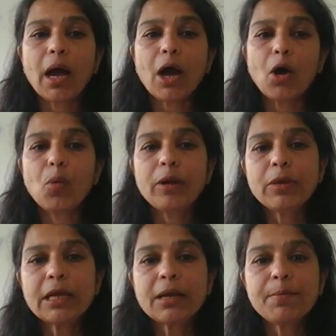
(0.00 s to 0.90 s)
When we
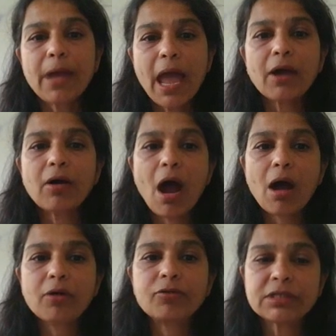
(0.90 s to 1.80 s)
compare our
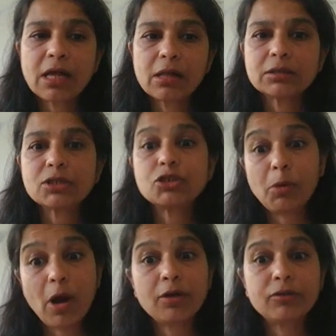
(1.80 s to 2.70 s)
results to
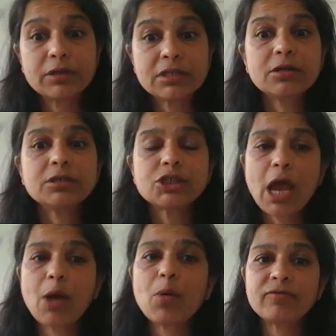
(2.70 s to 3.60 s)
prior research,
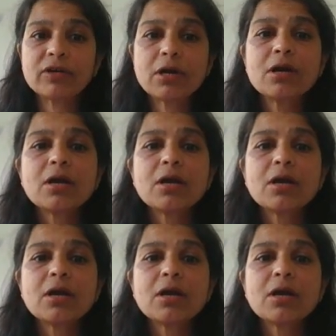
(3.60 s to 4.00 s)
however,